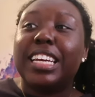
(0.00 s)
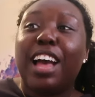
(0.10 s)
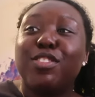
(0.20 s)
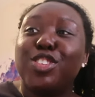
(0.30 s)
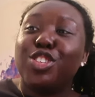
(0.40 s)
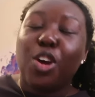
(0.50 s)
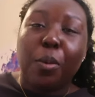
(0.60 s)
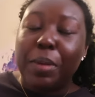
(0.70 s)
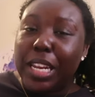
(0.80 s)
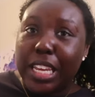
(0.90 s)
have so
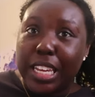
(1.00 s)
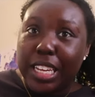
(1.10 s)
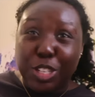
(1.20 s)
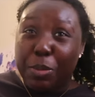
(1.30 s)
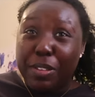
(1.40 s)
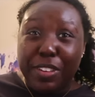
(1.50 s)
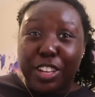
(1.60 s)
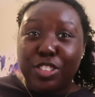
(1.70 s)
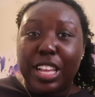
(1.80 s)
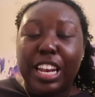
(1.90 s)
many
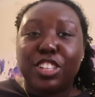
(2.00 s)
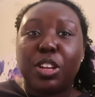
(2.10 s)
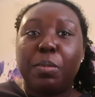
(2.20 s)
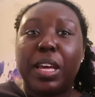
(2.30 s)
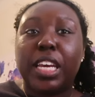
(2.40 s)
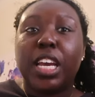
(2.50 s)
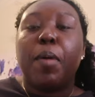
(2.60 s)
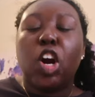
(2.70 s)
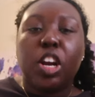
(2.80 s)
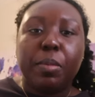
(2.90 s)
videos to edit. So I'm like,
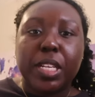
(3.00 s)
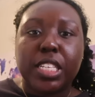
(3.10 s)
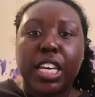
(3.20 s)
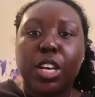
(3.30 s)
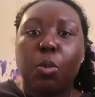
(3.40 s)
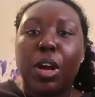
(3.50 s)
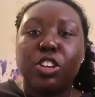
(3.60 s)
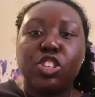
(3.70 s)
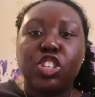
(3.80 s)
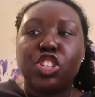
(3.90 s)
part of me is like, why
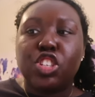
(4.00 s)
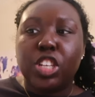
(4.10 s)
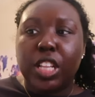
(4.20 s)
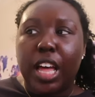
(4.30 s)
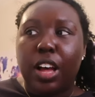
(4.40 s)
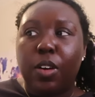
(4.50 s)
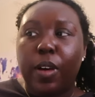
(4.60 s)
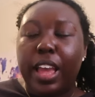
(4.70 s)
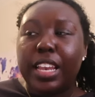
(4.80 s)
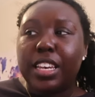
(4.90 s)
don't you just chill
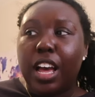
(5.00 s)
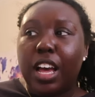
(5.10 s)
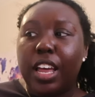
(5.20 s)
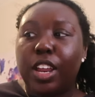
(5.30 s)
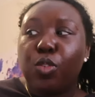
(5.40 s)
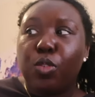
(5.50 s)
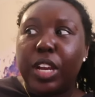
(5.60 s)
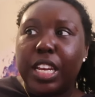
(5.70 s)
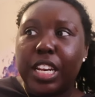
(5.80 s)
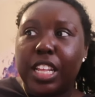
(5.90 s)
out and not
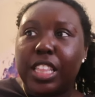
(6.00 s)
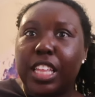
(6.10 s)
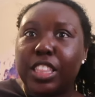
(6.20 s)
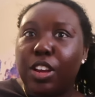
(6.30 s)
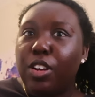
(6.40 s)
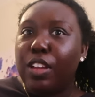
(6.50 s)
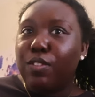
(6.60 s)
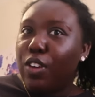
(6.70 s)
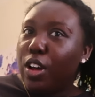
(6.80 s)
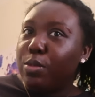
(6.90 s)
read anything that
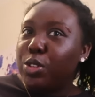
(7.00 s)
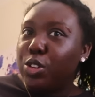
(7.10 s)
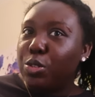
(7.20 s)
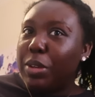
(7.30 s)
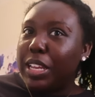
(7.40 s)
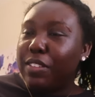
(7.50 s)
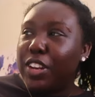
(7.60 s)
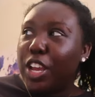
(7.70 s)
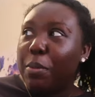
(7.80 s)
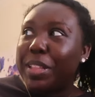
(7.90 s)
involves you making a
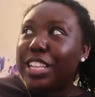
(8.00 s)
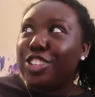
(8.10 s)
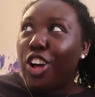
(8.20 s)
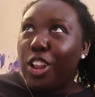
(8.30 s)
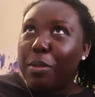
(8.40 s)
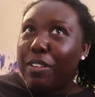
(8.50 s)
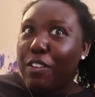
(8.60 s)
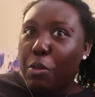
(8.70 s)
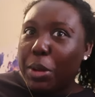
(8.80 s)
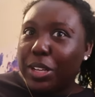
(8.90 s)
video? But that's all of my
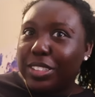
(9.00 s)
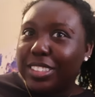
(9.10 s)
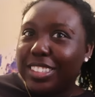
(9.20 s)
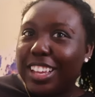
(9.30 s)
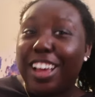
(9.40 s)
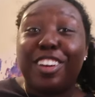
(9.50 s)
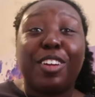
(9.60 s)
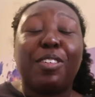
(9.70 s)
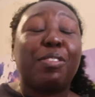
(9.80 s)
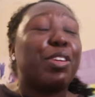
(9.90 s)
favorite books. I don't
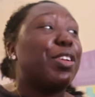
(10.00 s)
know what I'm gonna